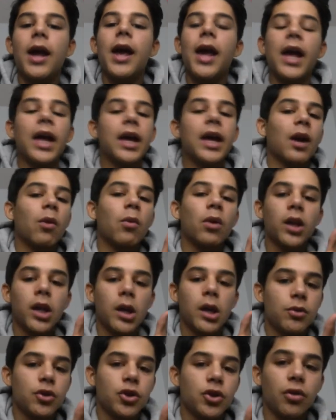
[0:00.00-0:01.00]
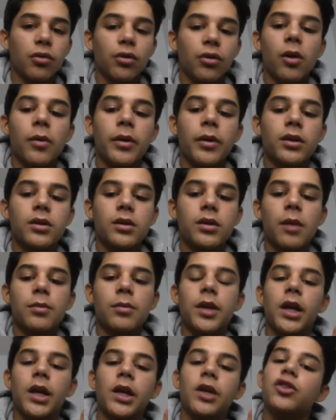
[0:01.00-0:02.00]
and I want to keep the channel going and stop
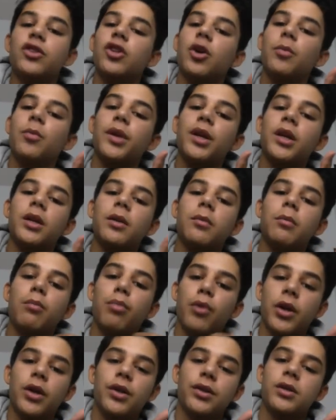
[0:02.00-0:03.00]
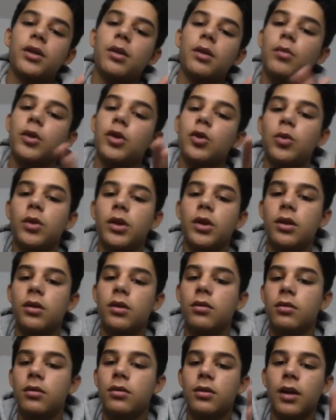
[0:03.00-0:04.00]
taking so many breaks in
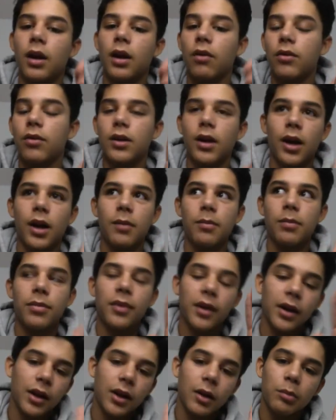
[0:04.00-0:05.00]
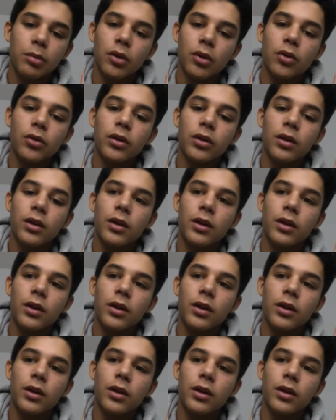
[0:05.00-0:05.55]
between every time that I upload.